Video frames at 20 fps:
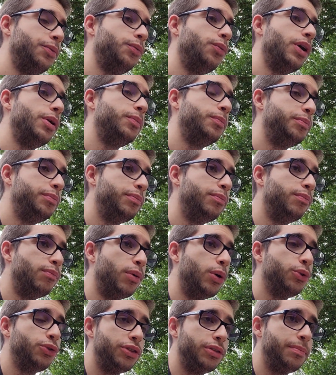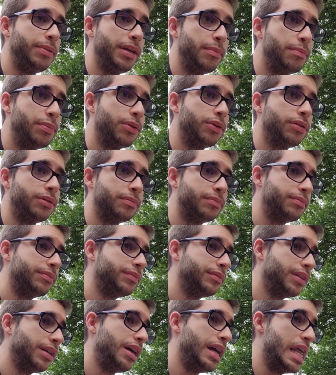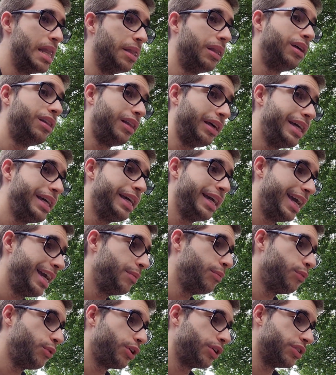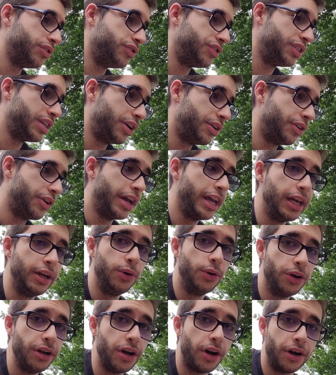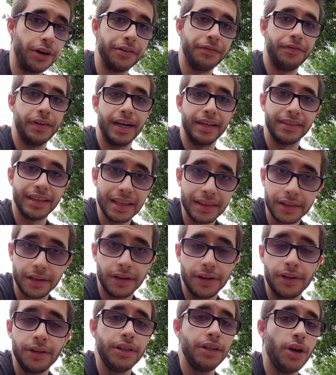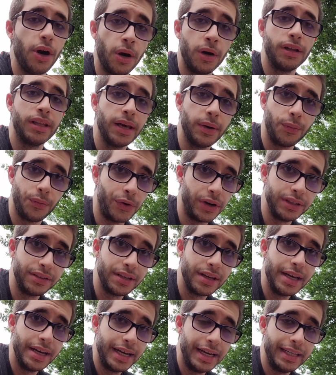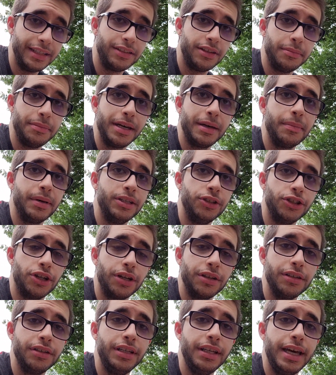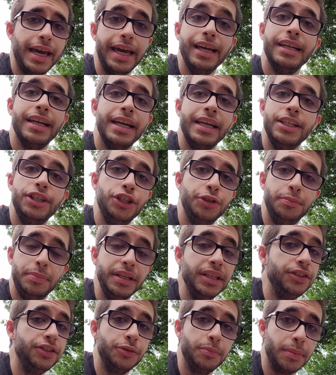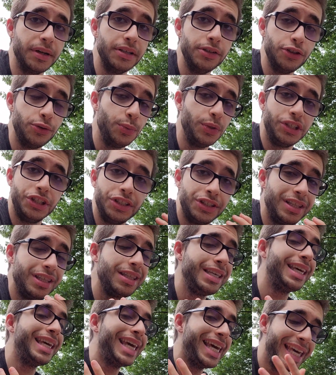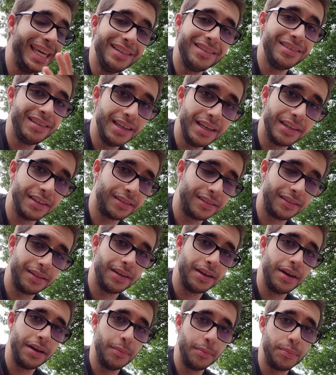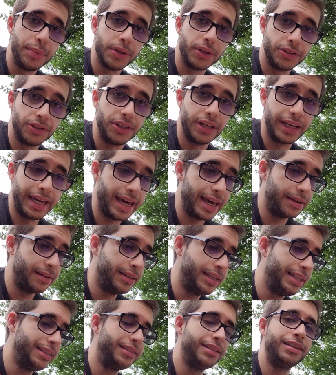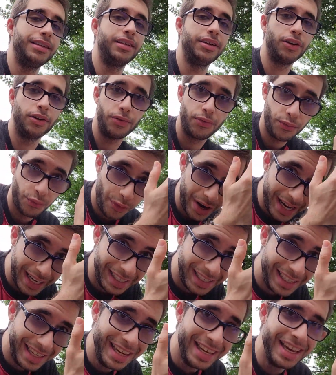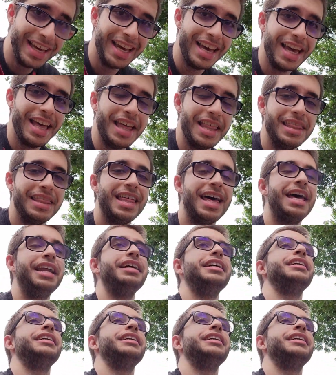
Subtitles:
what most people in the late game would consider a good artifact. And literally all I want is to make my Zhongli an HP sponge, which is the easiest build to get. It's crazy that